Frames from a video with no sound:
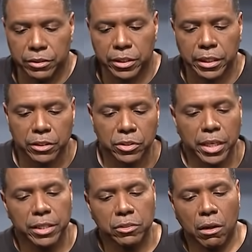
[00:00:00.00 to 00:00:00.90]
He
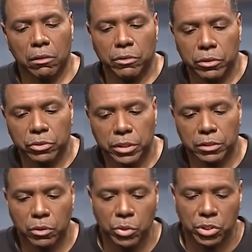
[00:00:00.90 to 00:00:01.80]
understands all of those things
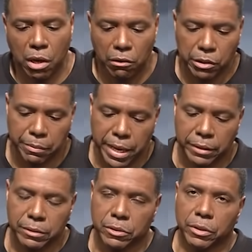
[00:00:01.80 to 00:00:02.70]
that we talked about.
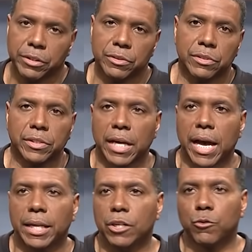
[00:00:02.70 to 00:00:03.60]
So here's this
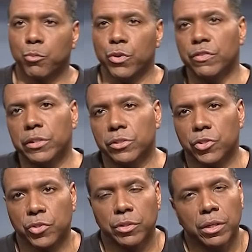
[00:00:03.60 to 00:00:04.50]
guy in this previous
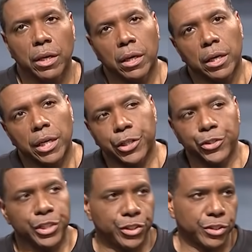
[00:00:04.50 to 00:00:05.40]

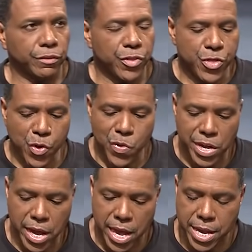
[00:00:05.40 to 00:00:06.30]
condition,
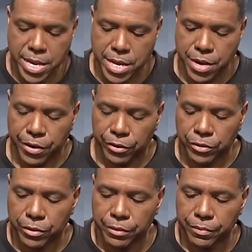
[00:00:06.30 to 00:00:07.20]
38 years.